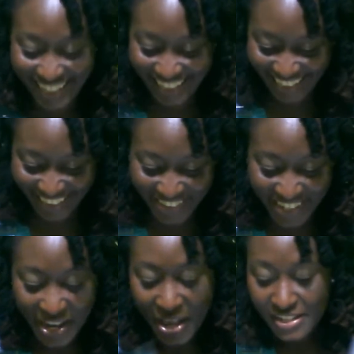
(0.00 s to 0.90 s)

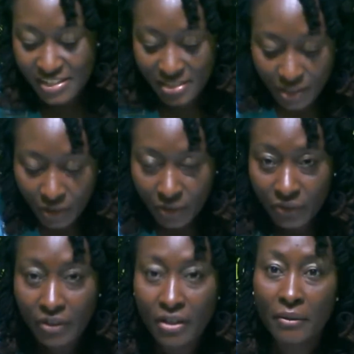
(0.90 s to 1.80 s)
Alright,
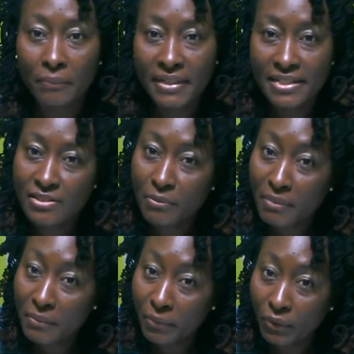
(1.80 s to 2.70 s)
so please don't
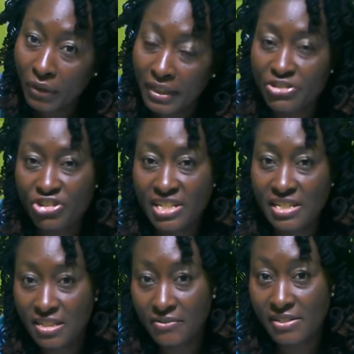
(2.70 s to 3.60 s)
be bored. It's just a
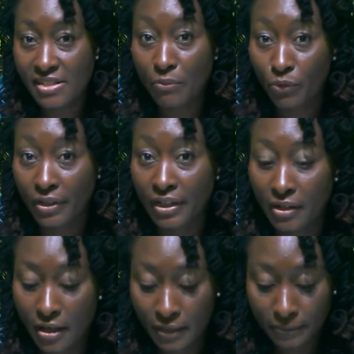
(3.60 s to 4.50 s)
series I'm working
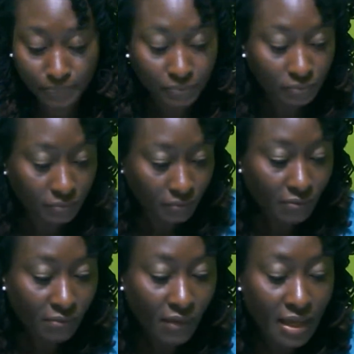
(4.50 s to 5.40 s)
on.
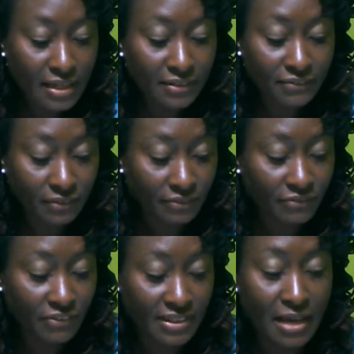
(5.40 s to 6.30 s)
And
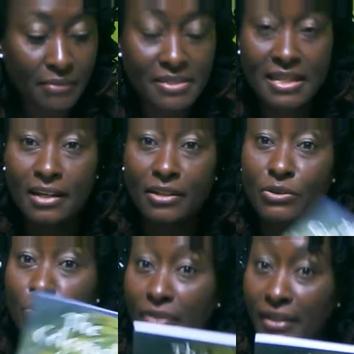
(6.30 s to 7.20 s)
for that said,
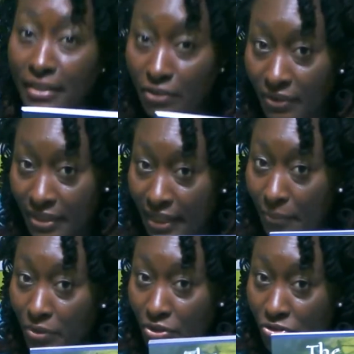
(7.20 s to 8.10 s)
you really know that I
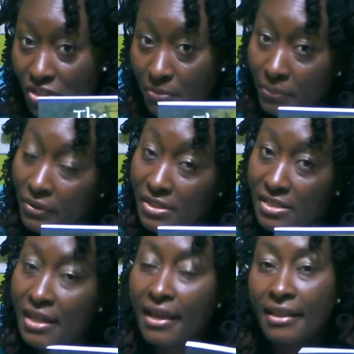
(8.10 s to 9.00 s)
produce the books.
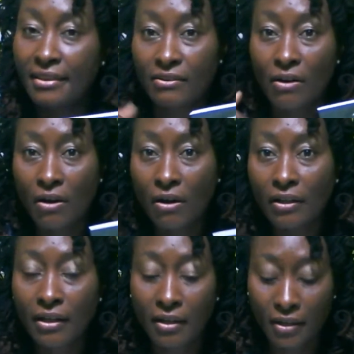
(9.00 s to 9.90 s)
They're
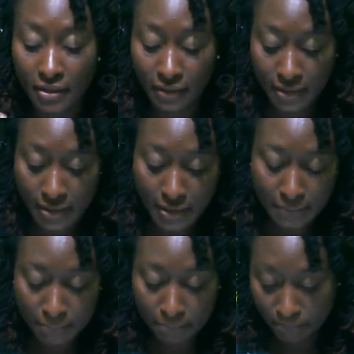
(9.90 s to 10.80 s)
all on
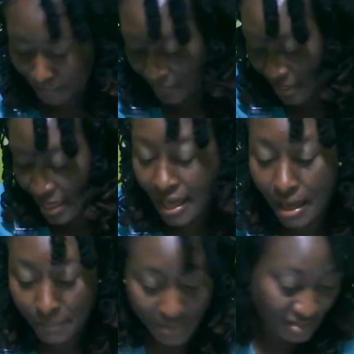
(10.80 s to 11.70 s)

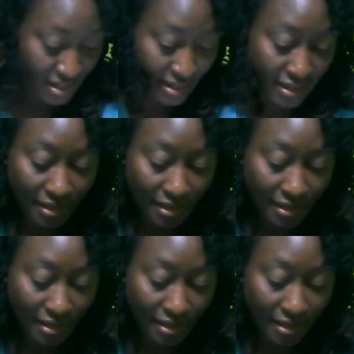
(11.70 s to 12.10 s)
Amazon.